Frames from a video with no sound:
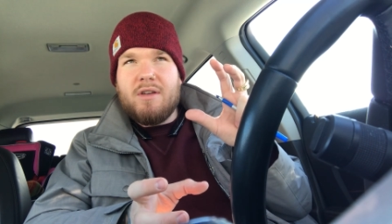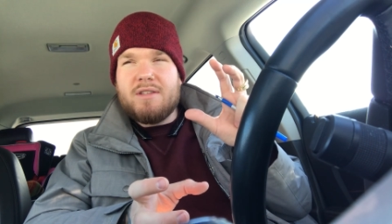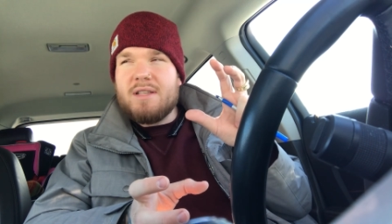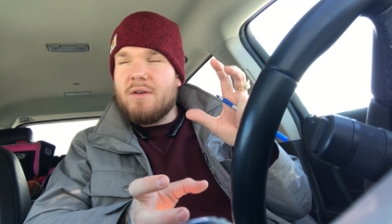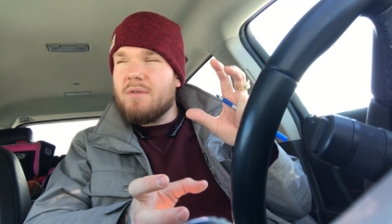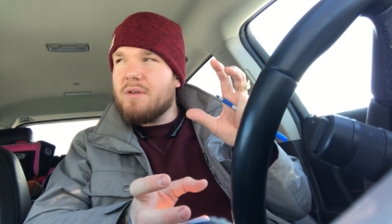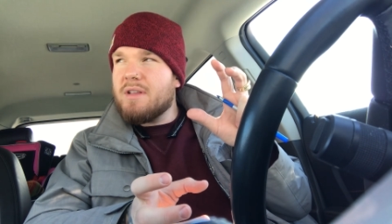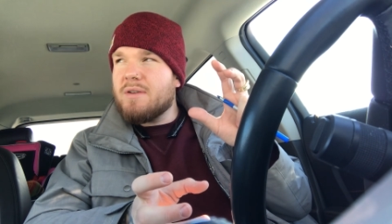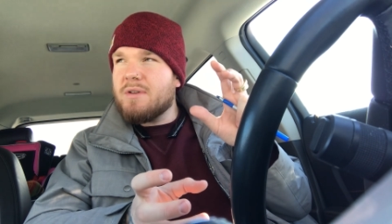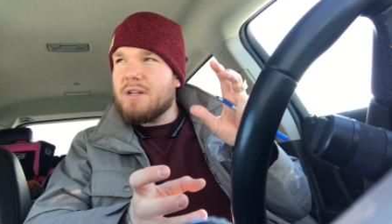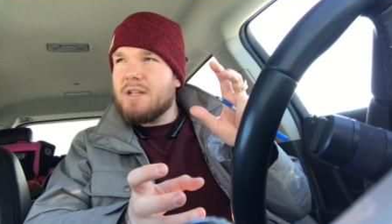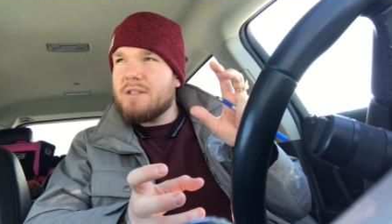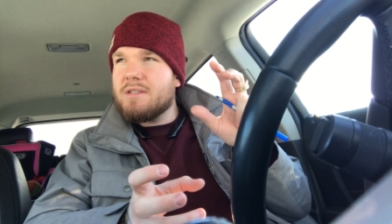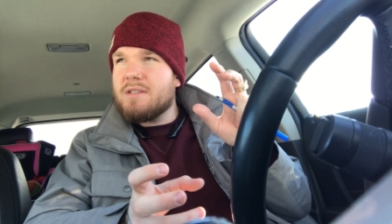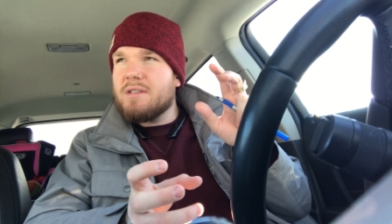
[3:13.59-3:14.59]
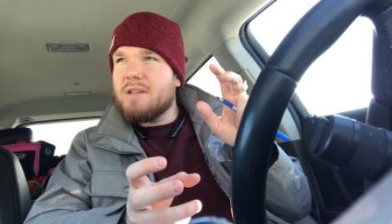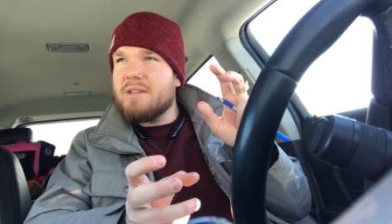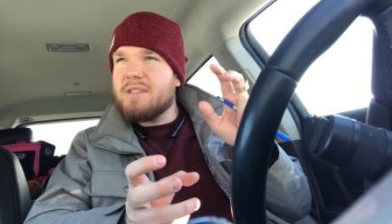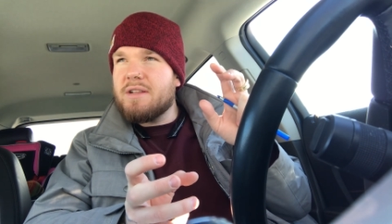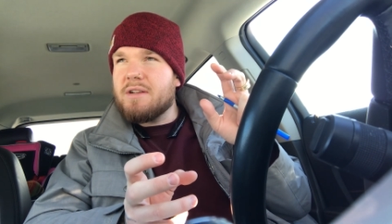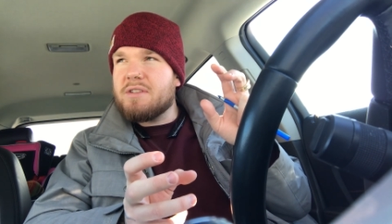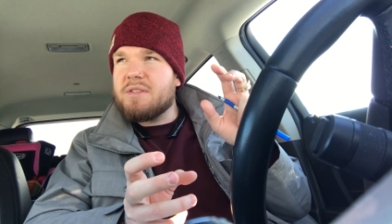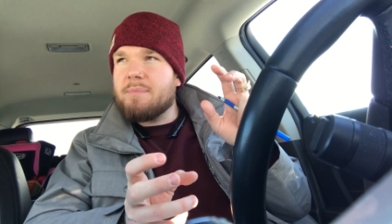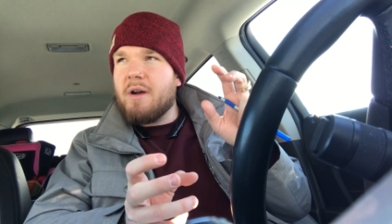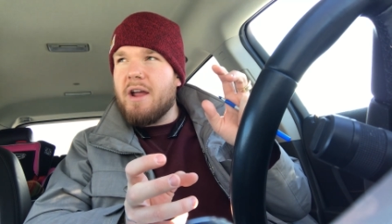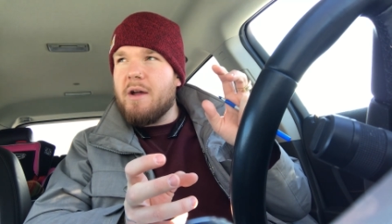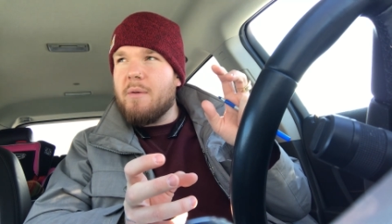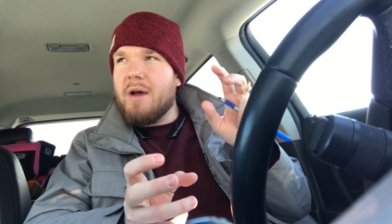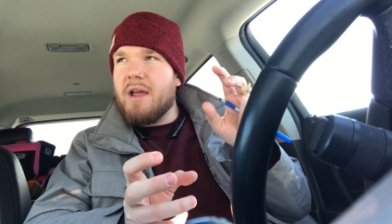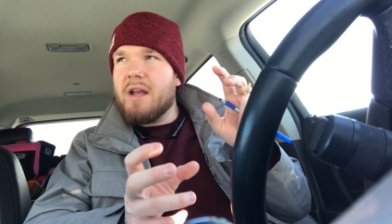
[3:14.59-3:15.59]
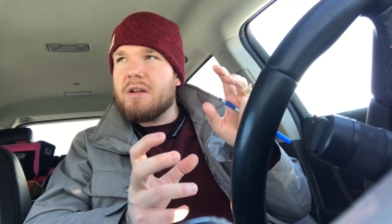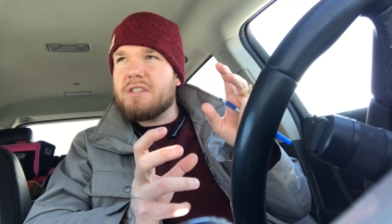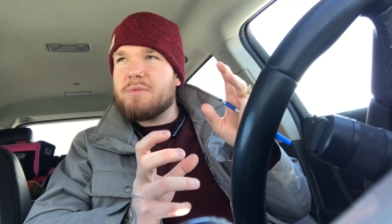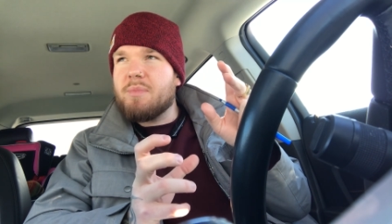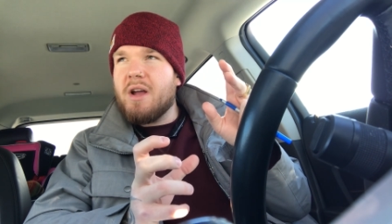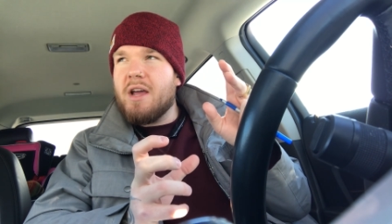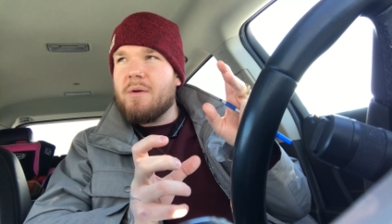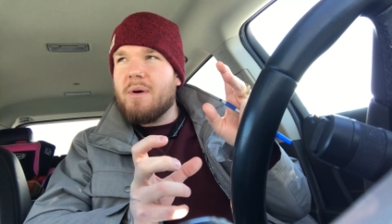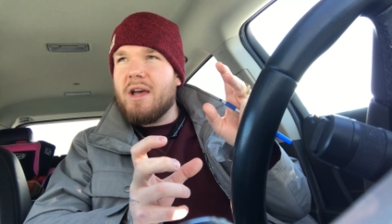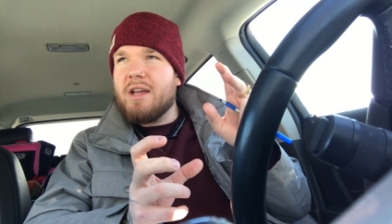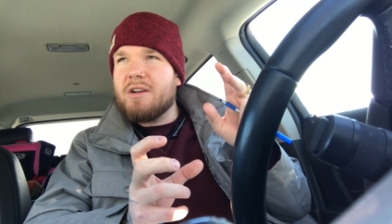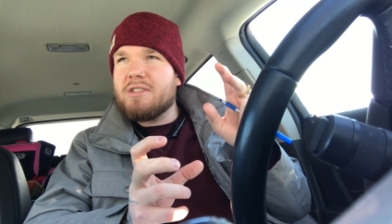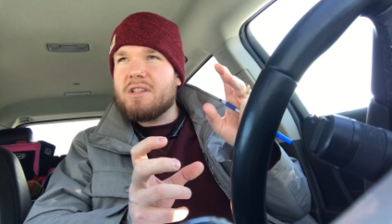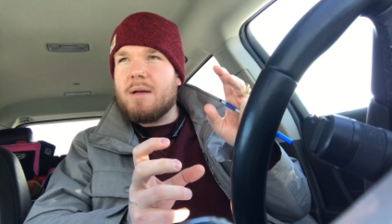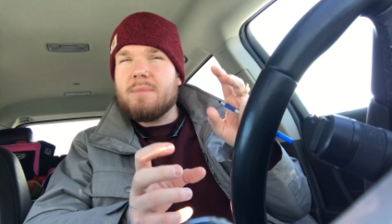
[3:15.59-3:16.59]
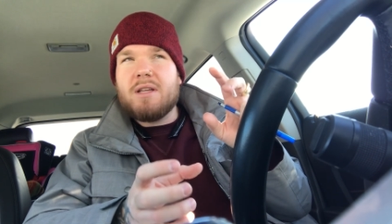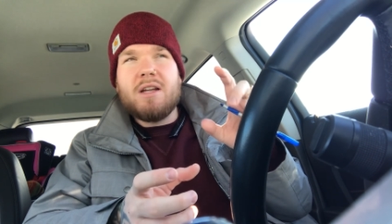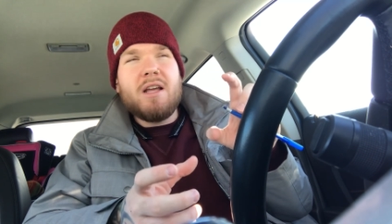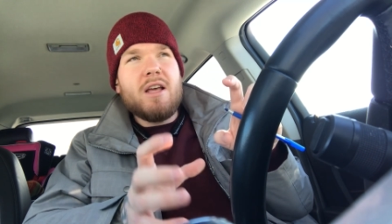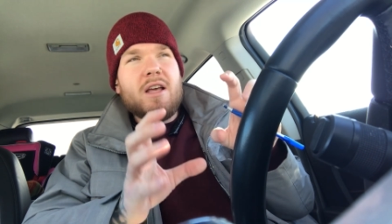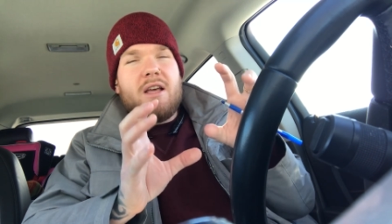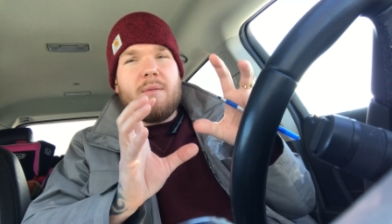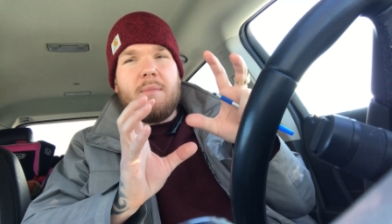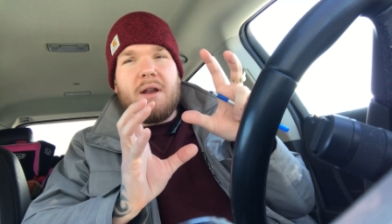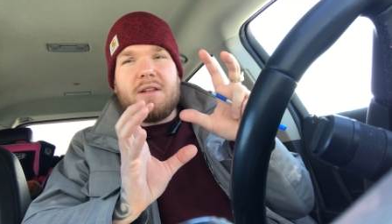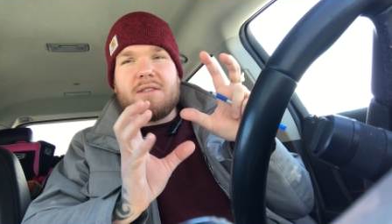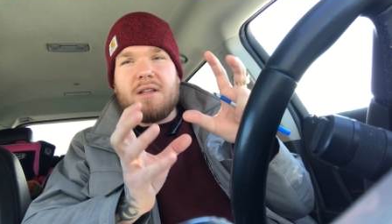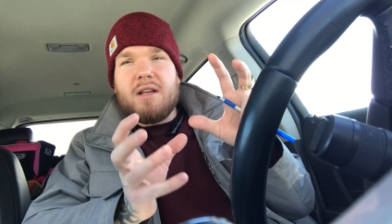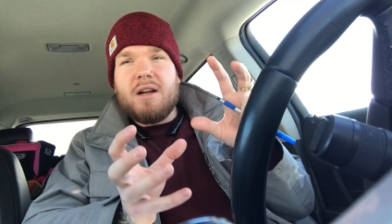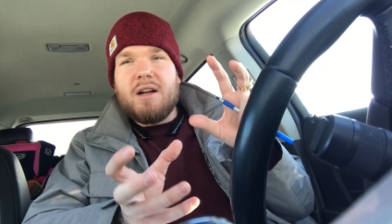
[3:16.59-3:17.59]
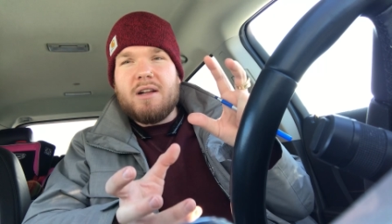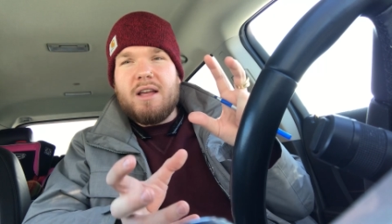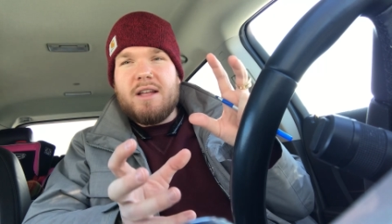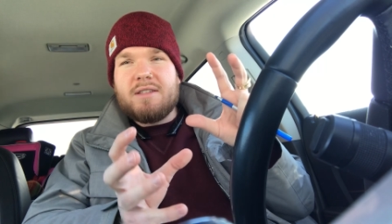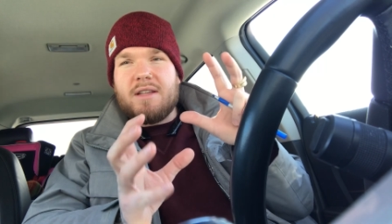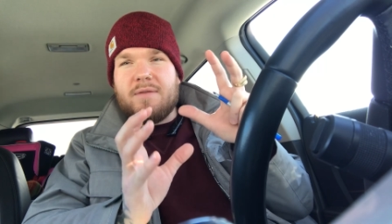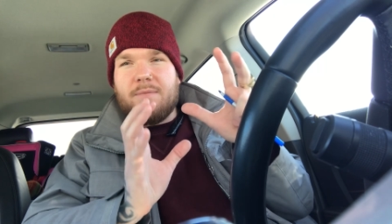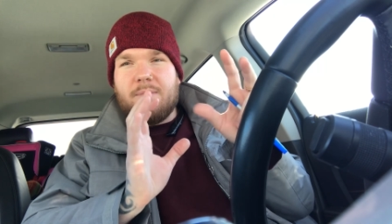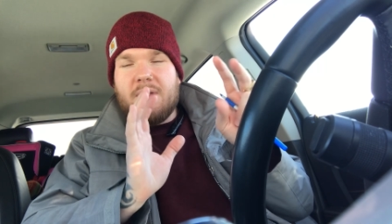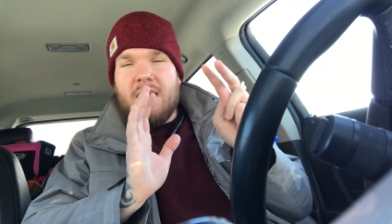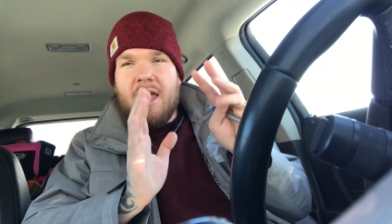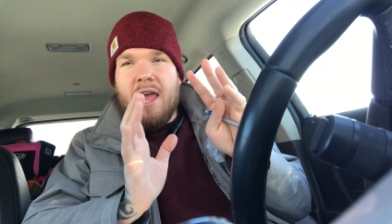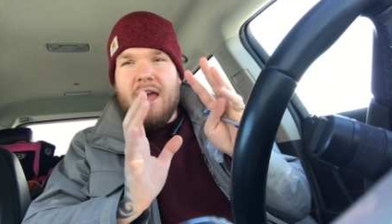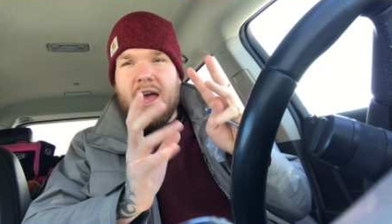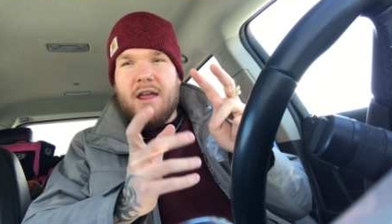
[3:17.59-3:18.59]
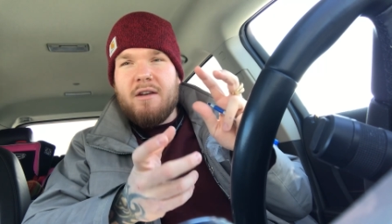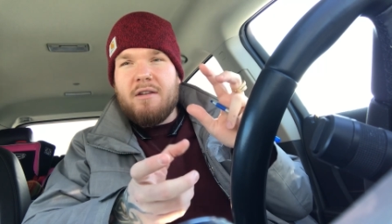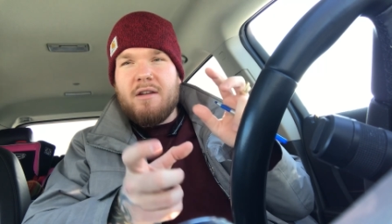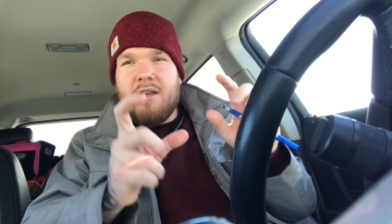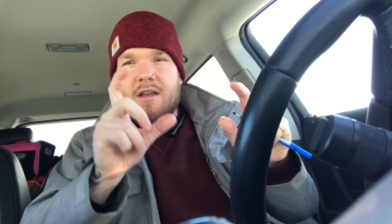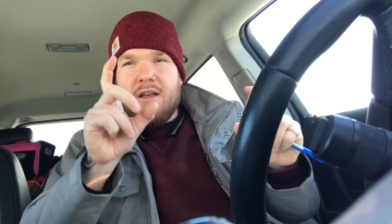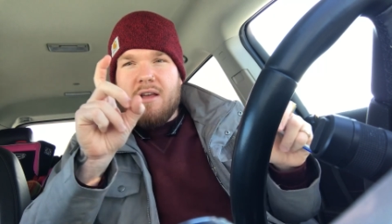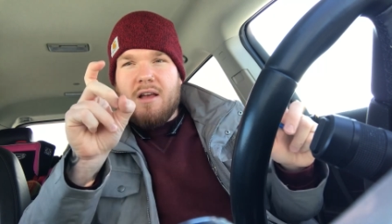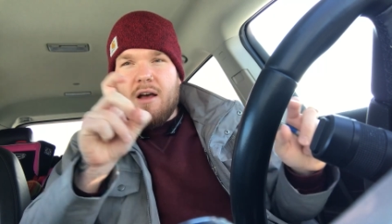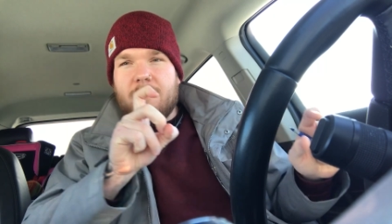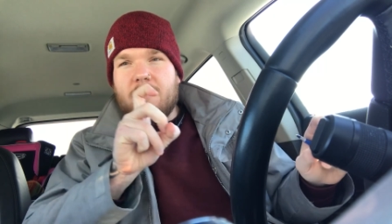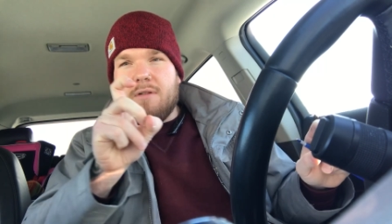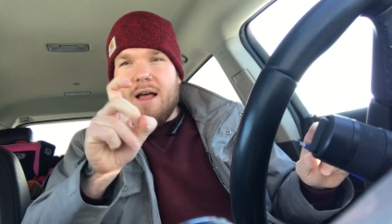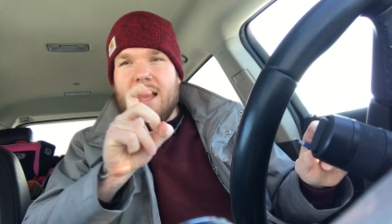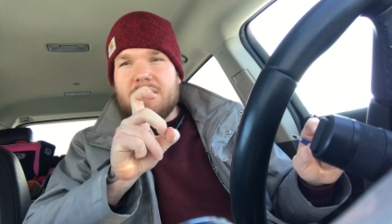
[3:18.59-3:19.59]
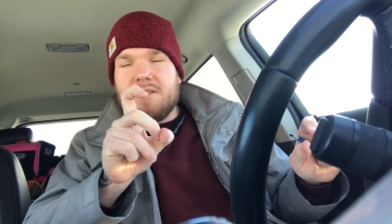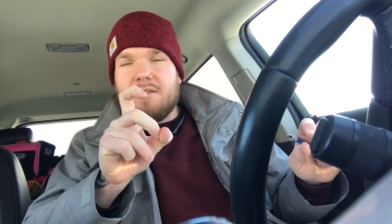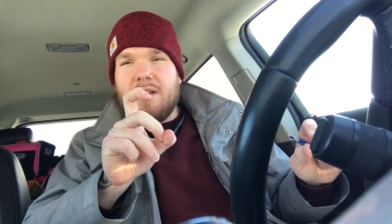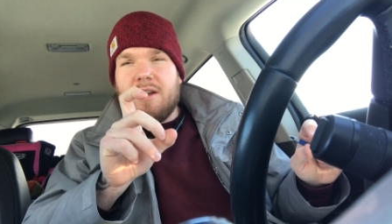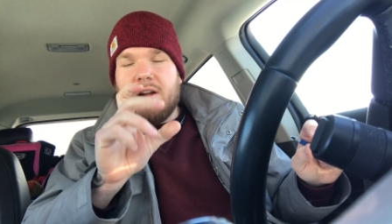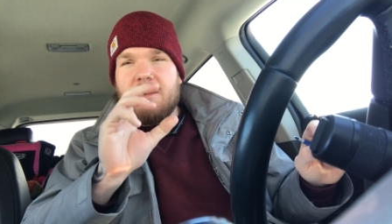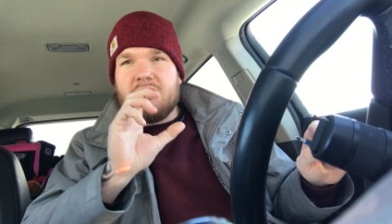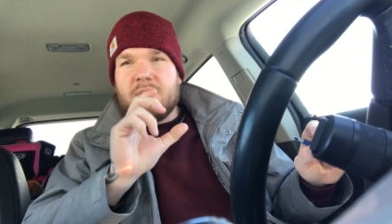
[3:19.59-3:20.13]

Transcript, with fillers: Is that, is that what it is? It's either spray away or spray away or something, but it's a, it's a can of glass cleaner.